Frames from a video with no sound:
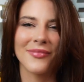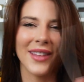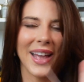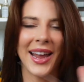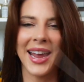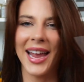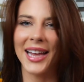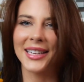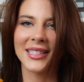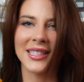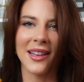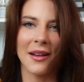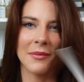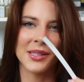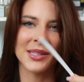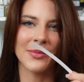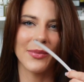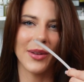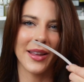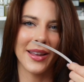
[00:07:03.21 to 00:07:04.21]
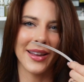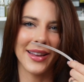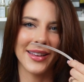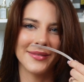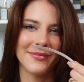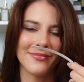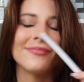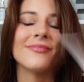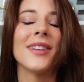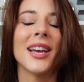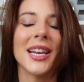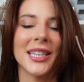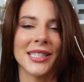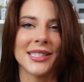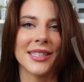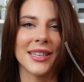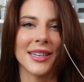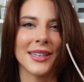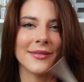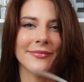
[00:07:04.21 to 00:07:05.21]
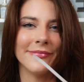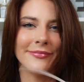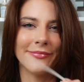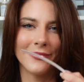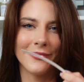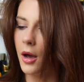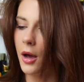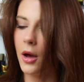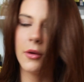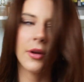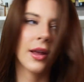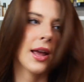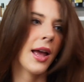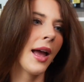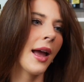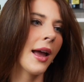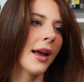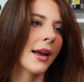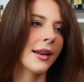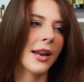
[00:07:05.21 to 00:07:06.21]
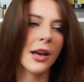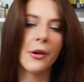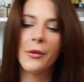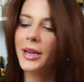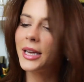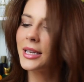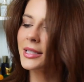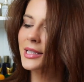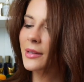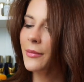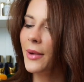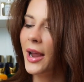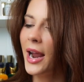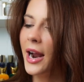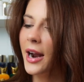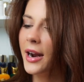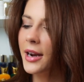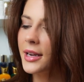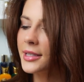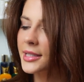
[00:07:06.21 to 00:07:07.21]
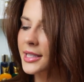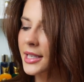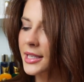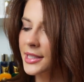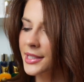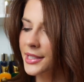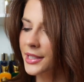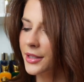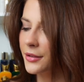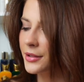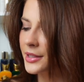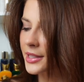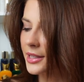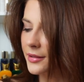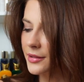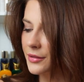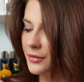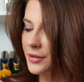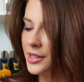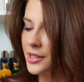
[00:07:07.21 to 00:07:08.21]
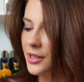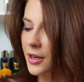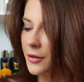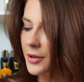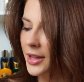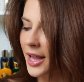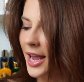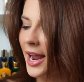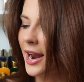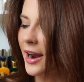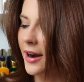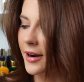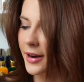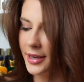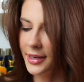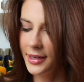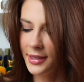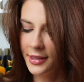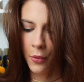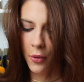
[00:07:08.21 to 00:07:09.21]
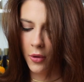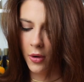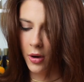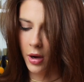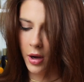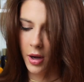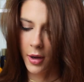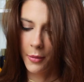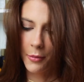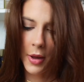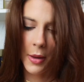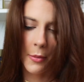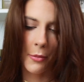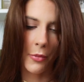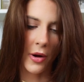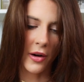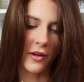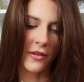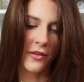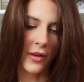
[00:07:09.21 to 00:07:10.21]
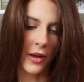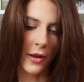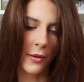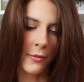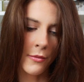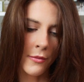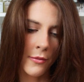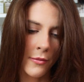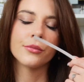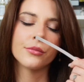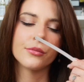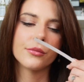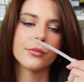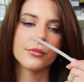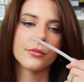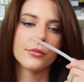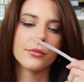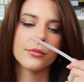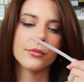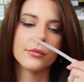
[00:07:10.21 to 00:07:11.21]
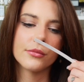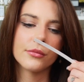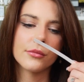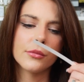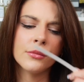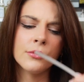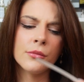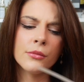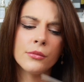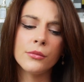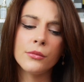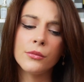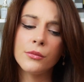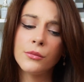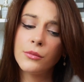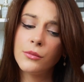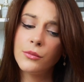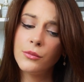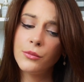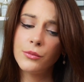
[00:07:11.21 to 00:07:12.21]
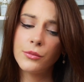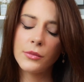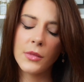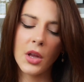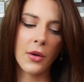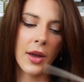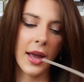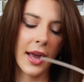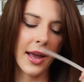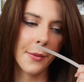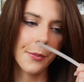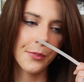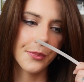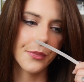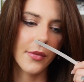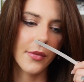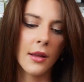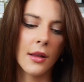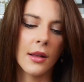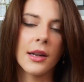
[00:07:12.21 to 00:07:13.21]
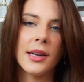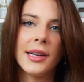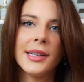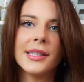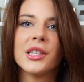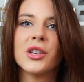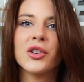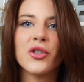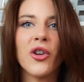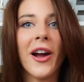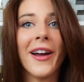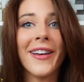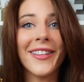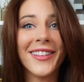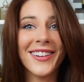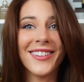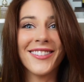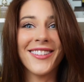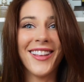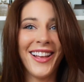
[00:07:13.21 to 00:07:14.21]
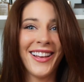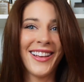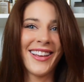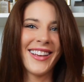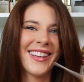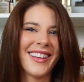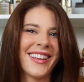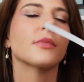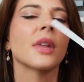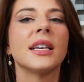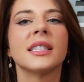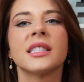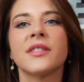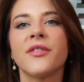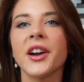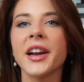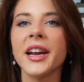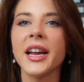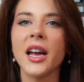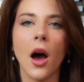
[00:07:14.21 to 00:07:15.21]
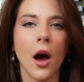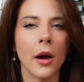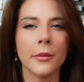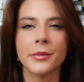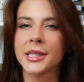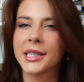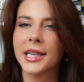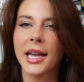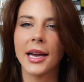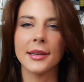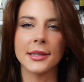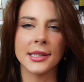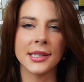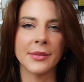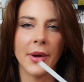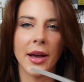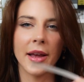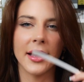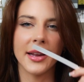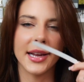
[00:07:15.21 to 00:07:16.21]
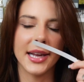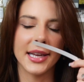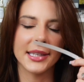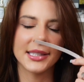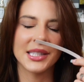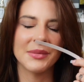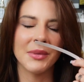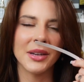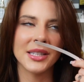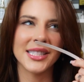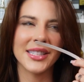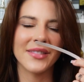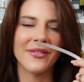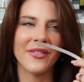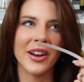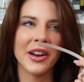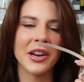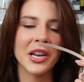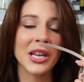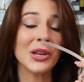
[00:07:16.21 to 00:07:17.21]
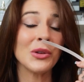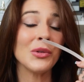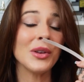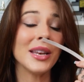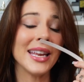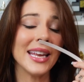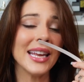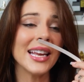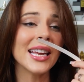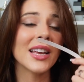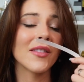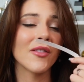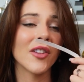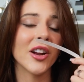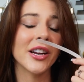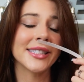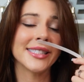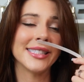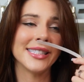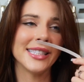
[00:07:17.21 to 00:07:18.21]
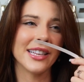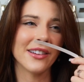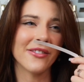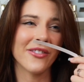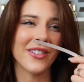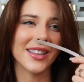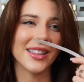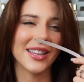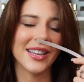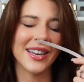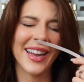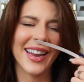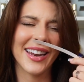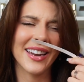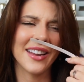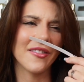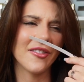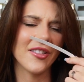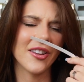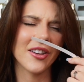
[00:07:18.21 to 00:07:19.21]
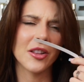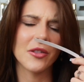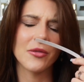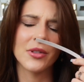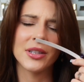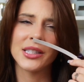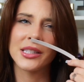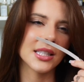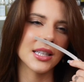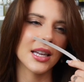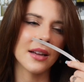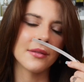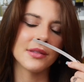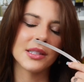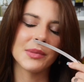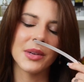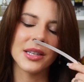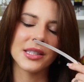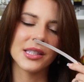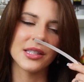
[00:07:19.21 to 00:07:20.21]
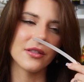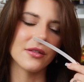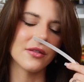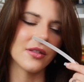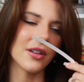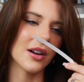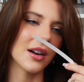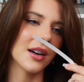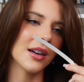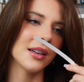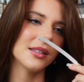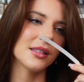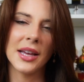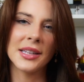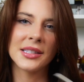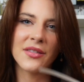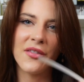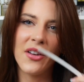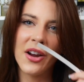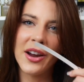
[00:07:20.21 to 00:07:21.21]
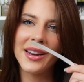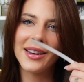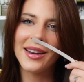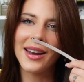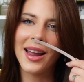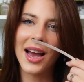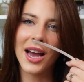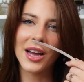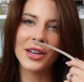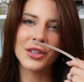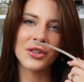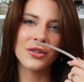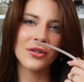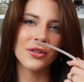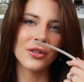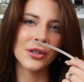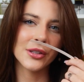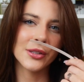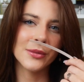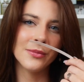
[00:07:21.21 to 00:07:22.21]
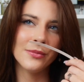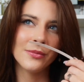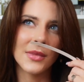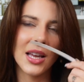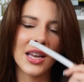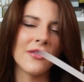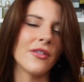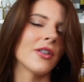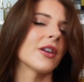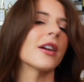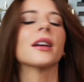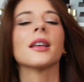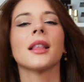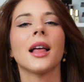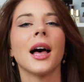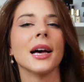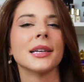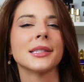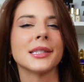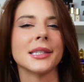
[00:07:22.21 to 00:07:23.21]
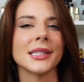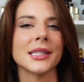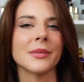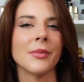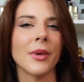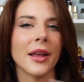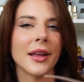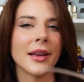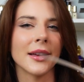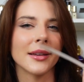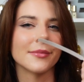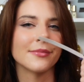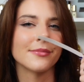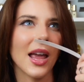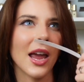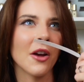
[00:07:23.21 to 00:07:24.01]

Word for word: I can't stop smelling it. It's good. Okay, now we get some Harrods exclusives. We'll start with Harrods Puram Parfum. Hmm, okay, it needs to dry a little. It's very upscale smelling. It smells very unique, very different than any of the other ones that I've smelled so far. It's very natural and very classy smelling.